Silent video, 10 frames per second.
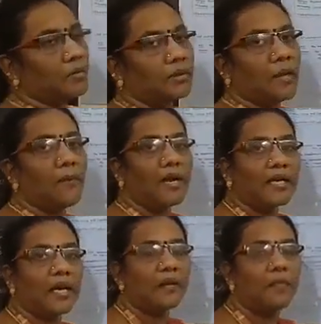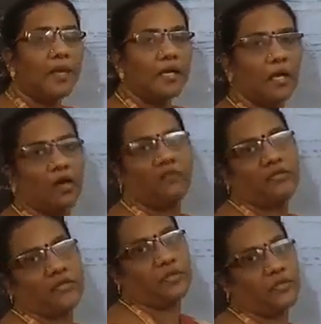to the betterment
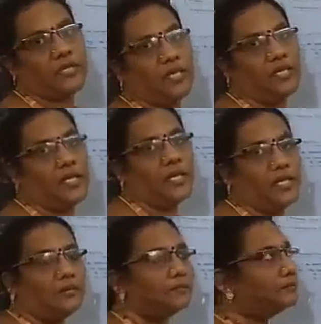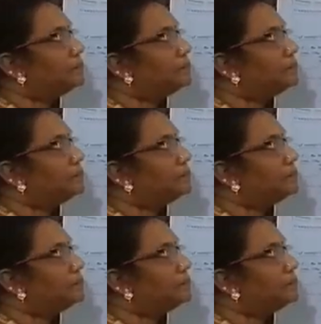of society.